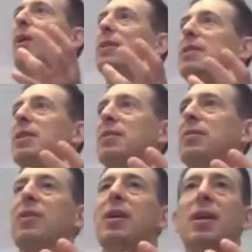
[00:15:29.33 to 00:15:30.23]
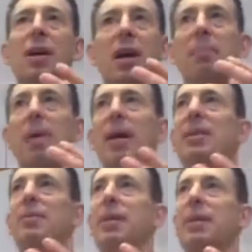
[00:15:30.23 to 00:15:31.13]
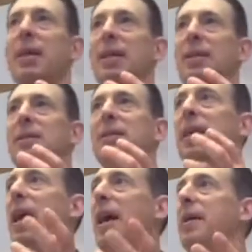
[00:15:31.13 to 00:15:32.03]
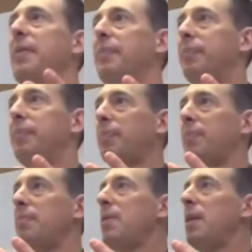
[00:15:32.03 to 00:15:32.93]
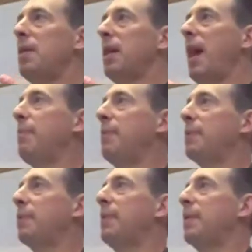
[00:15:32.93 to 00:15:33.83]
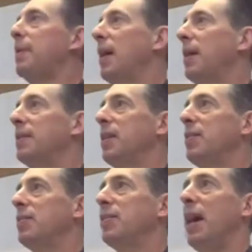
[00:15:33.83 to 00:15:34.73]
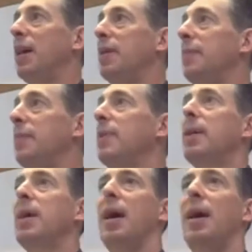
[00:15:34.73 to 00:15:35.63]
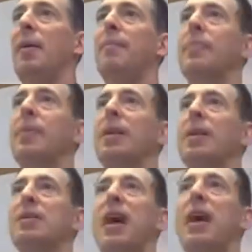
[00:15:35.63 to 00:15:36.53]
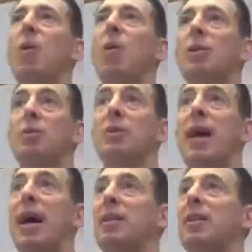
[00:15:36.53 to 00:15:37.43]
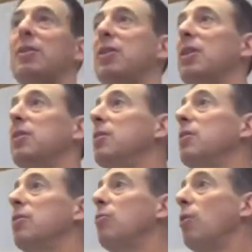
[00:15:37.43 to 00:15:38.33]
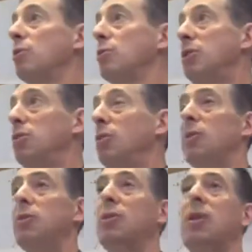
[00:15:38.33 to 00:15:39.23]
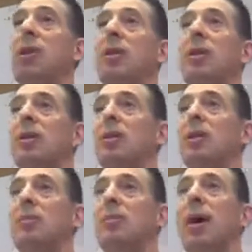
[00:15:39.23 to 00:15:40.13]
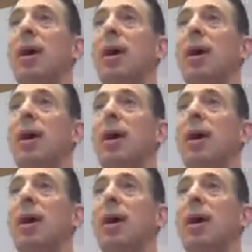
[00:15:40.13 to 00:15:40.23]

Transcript: process of abandonment and decay that happened on this other side. The sidewalks are intact. There's the grocery stores. There's the